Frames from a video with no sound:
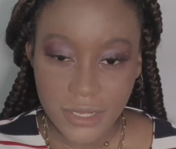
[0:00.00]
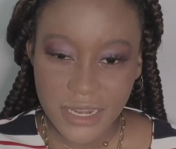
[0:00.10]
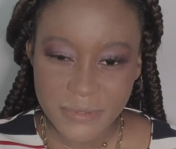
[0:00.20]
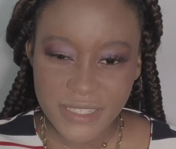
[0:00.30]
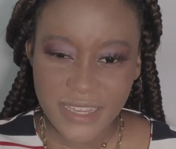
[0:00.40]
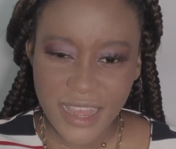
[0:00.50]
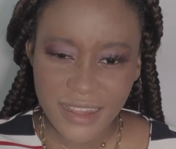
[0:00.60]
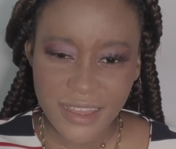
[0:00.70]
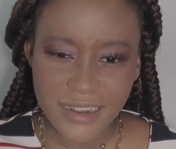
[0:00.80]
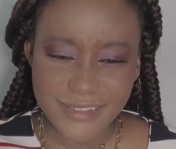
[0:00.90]
Lipstick,
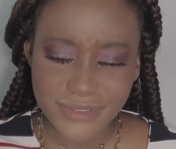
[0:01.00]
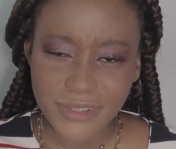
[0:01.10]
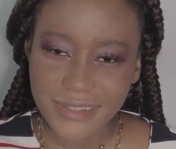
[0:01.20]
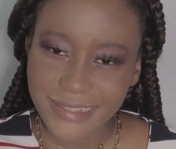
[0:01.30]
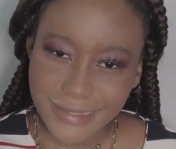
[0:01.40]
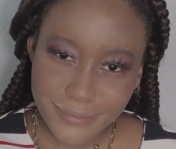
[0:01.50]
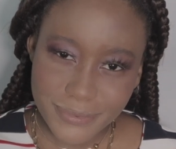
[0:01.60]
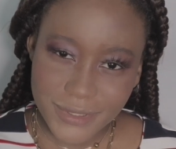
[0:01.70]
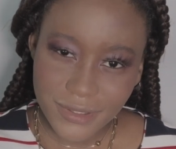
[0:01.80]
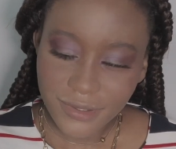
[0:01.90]
highlighter, and do your
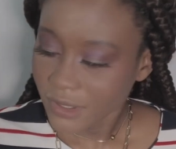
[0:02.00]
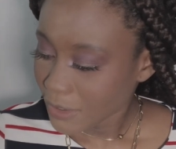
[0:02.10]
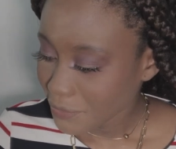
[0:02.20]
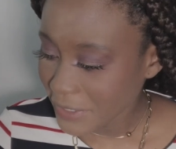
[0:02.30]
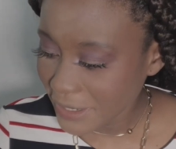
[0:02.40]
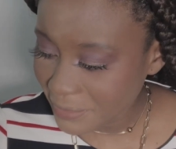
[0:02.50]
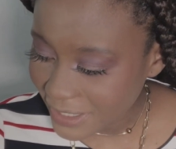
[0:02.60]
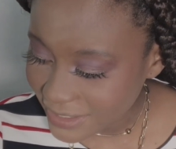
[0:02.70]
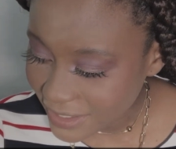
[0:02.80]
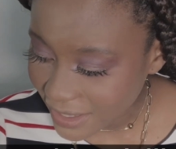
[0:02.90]
lips. What am
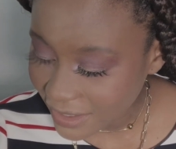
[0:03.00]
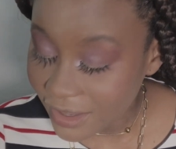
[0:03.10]
I saying?